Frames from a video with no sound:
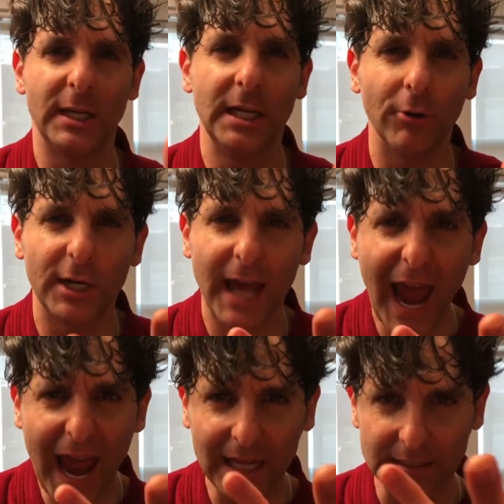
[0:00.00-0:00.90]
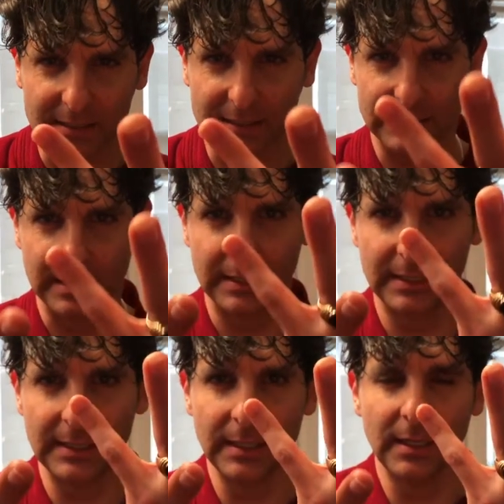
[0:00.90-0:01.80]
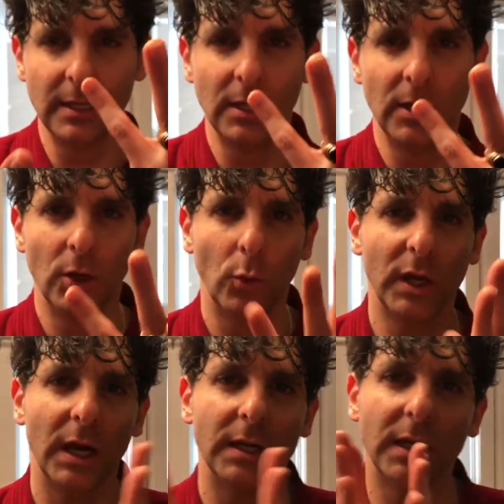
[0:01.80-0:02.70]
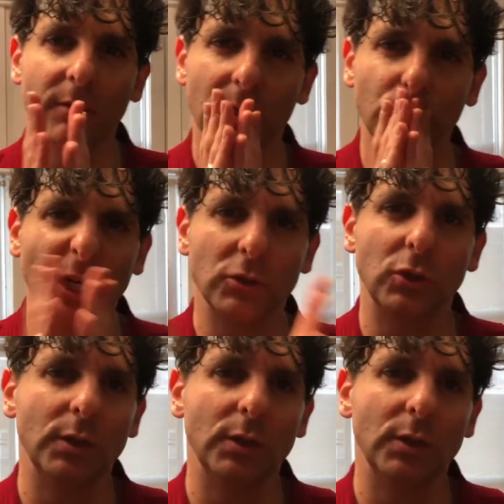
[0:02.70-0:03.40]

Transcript: Here it is. We got to give it to